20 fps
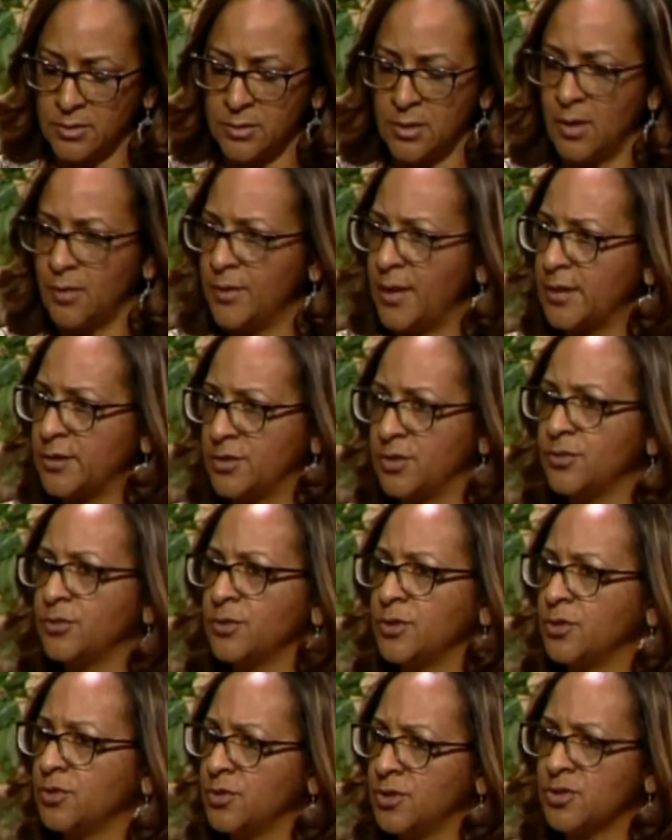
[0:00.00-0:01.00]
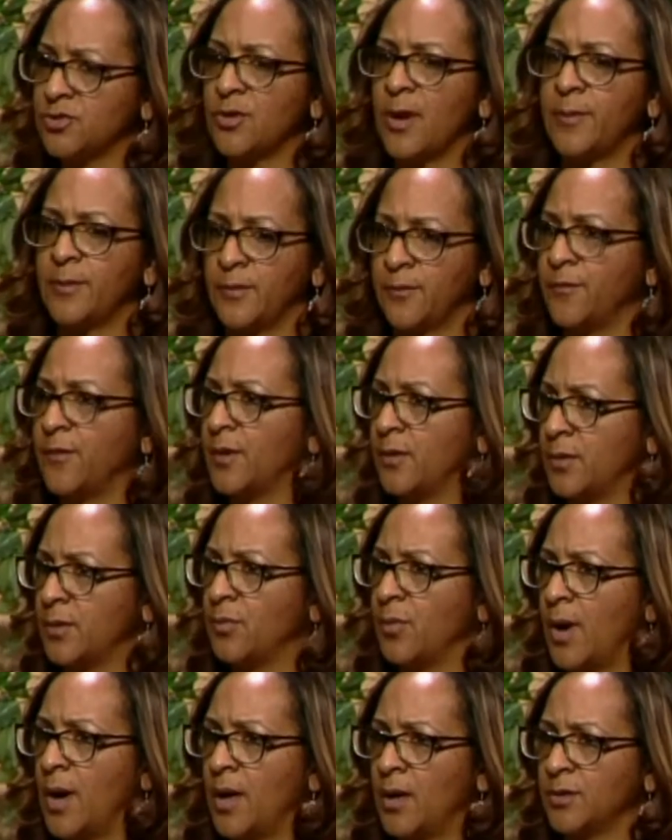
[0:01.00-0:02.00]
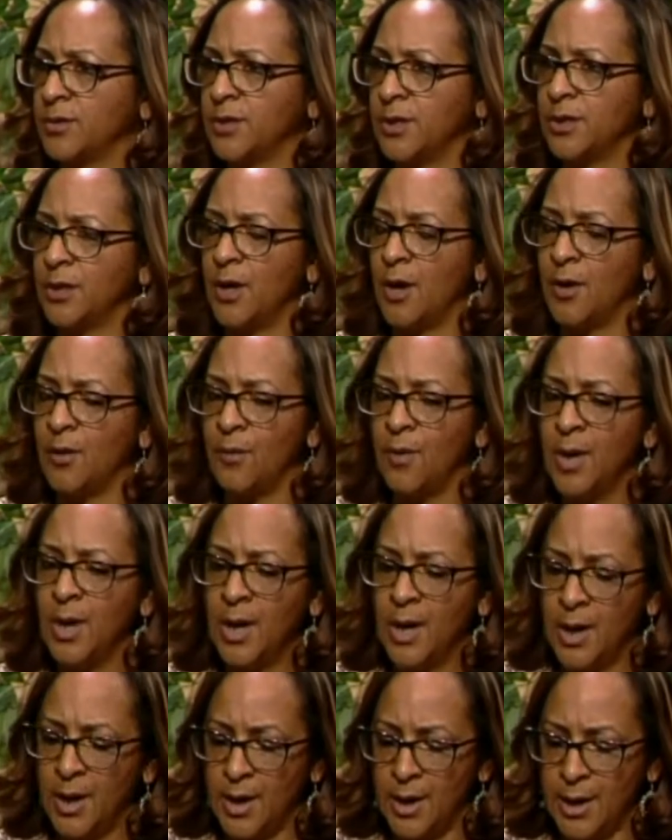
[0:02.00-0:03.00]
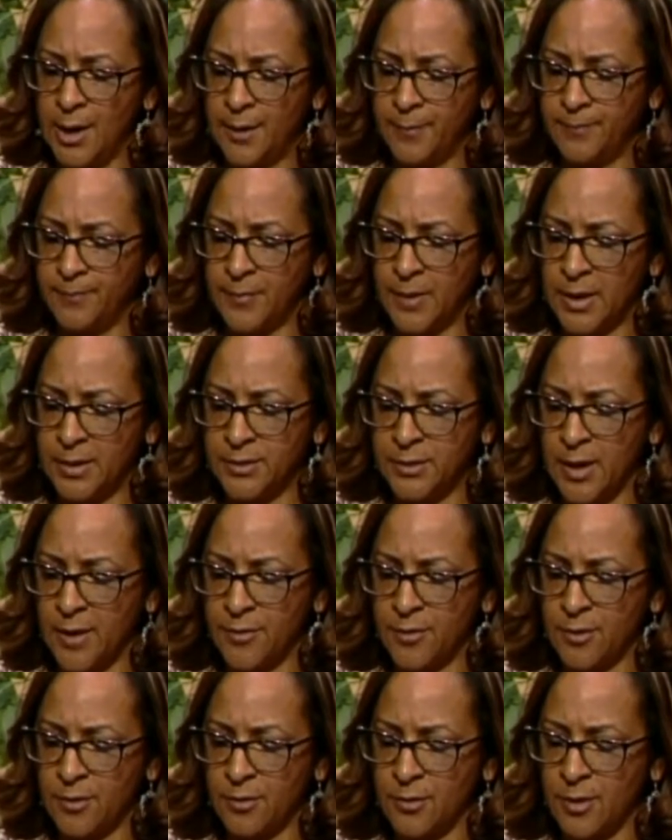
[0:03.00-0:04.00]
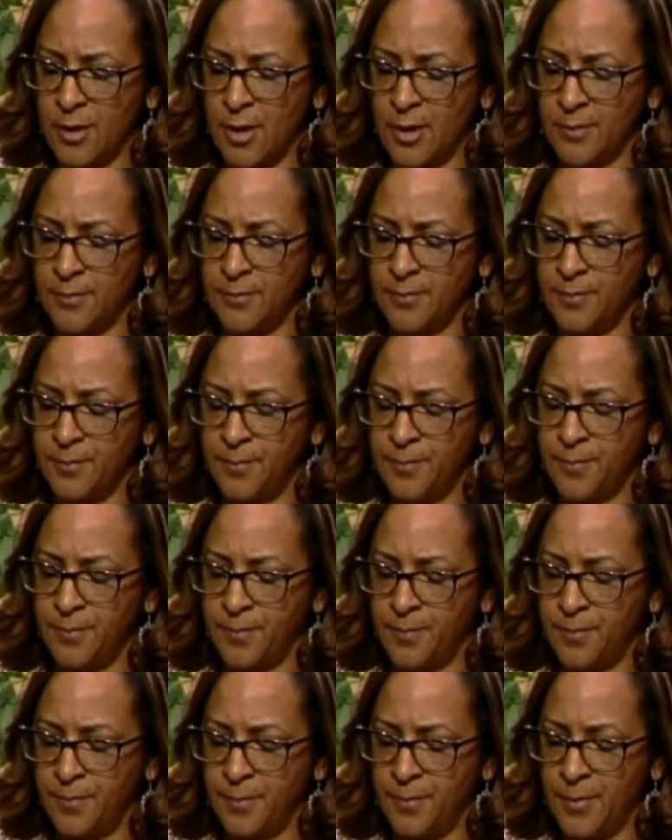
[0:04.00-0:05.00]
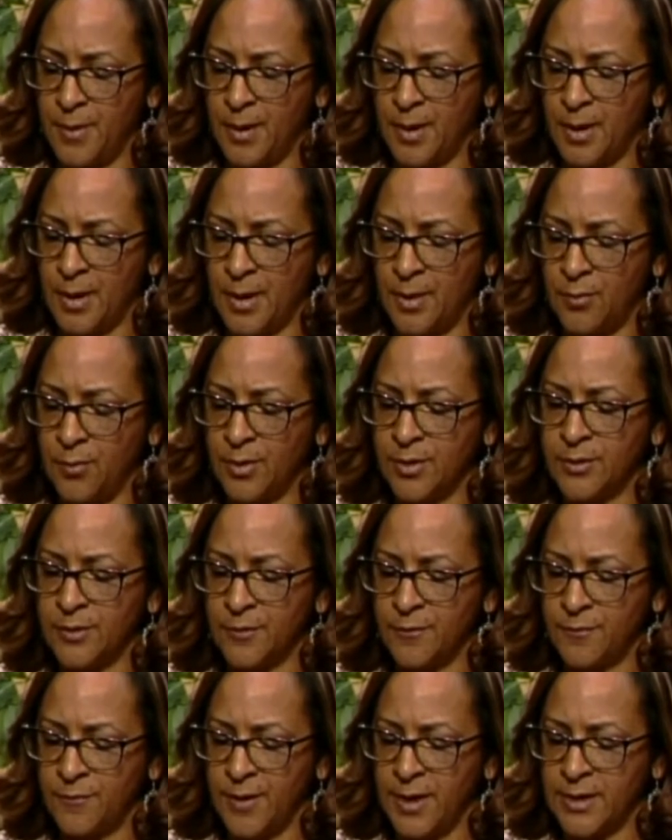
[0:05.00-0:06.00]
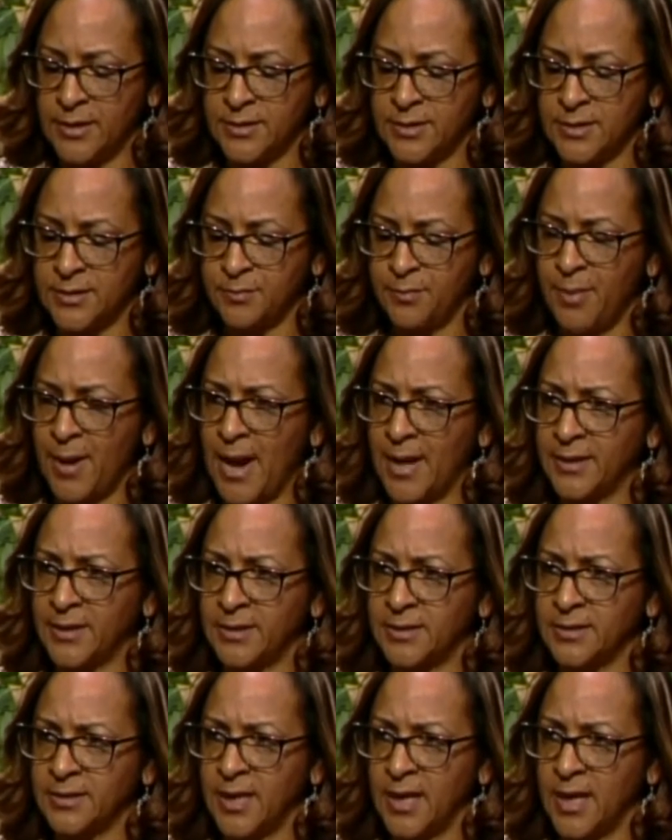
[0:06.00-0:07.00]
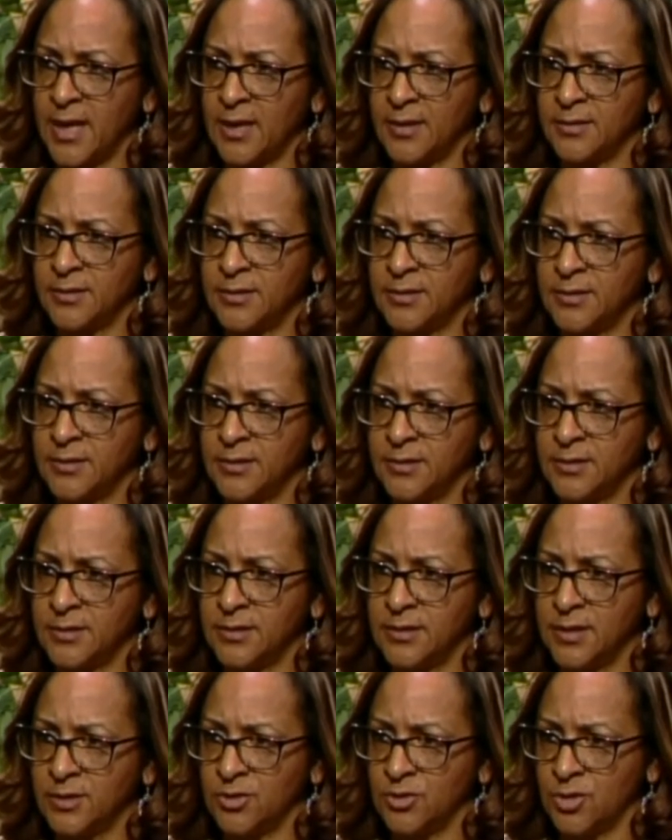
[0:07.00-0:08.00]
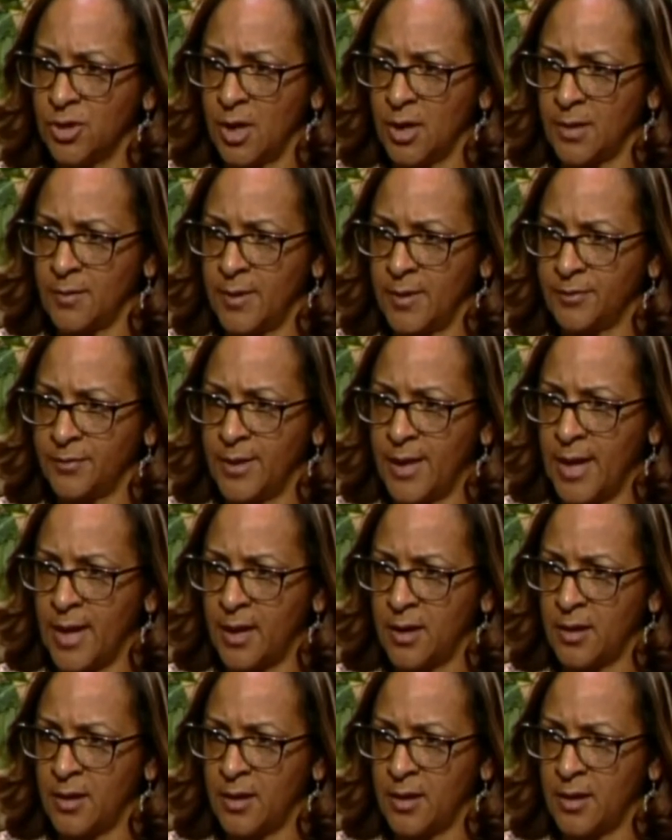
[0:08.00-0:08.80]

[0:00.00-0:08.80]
no, that you described it very well. You know, another one of the phases, body scan. Did you talk about that?